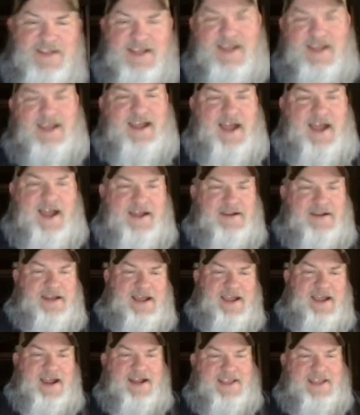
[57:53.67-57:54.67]
And
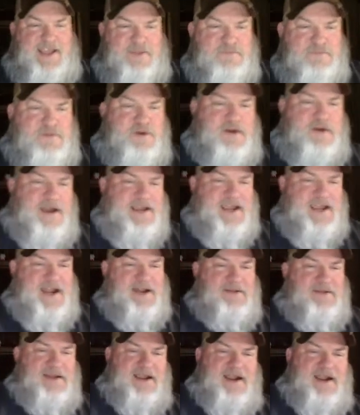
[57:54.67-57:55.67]
I got to keep moving. I
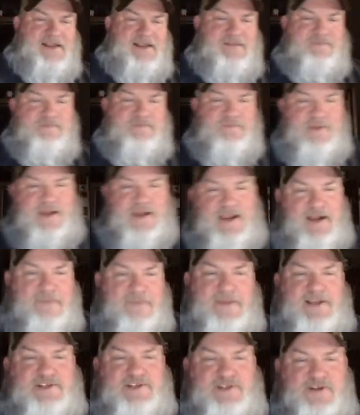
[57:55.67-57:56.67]
got to
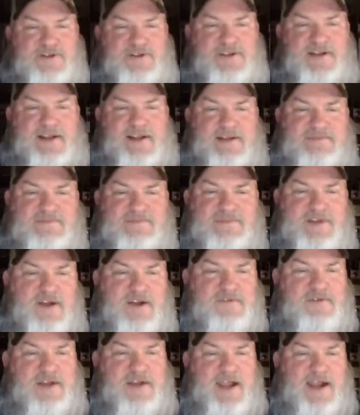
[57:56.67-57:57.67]
make sure that I
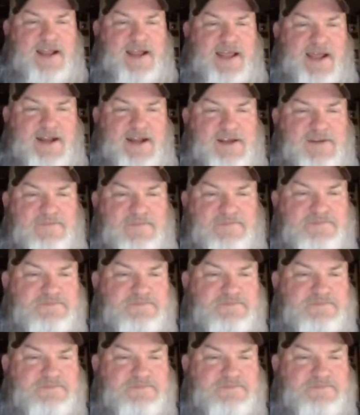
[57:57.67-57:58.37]
cover a lot of that up